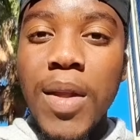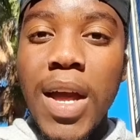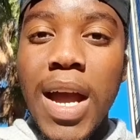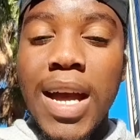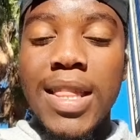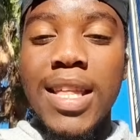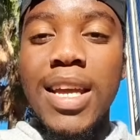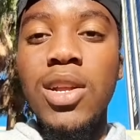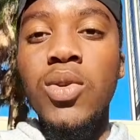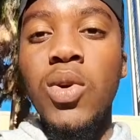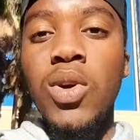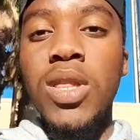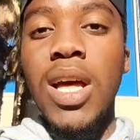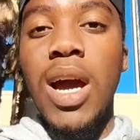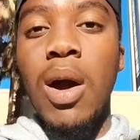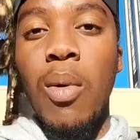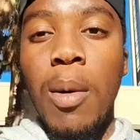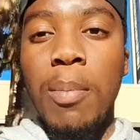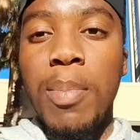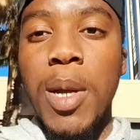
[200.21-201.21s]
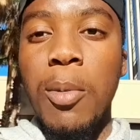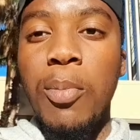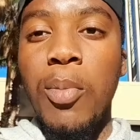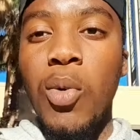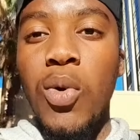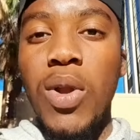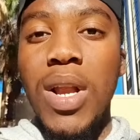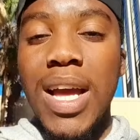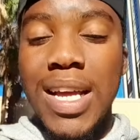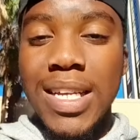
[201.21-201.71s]
are they not our
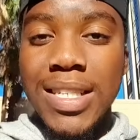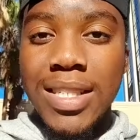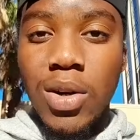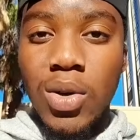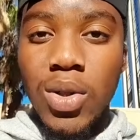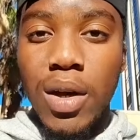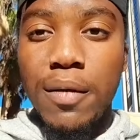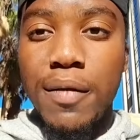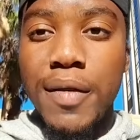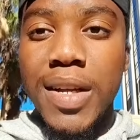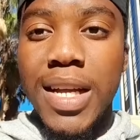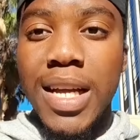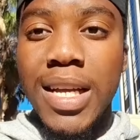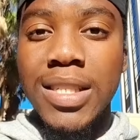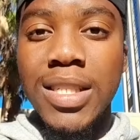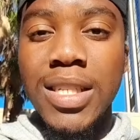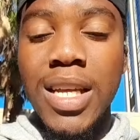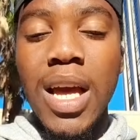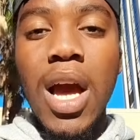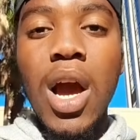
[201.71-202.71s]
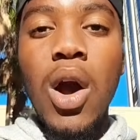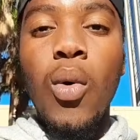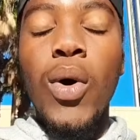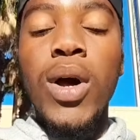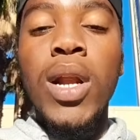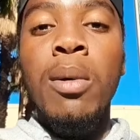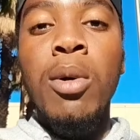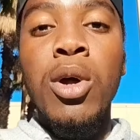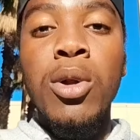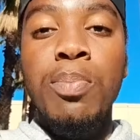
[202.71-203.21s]
people as South Africans? What
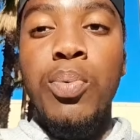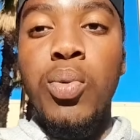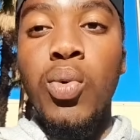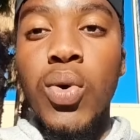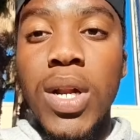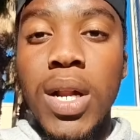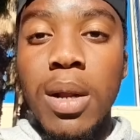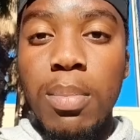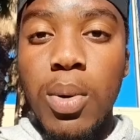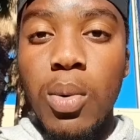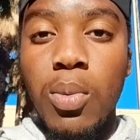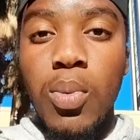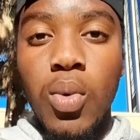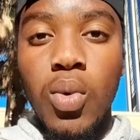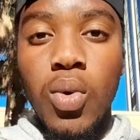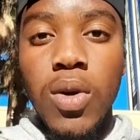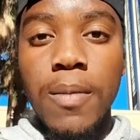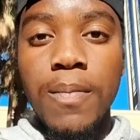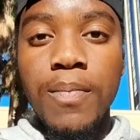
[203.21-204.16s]
about poor people?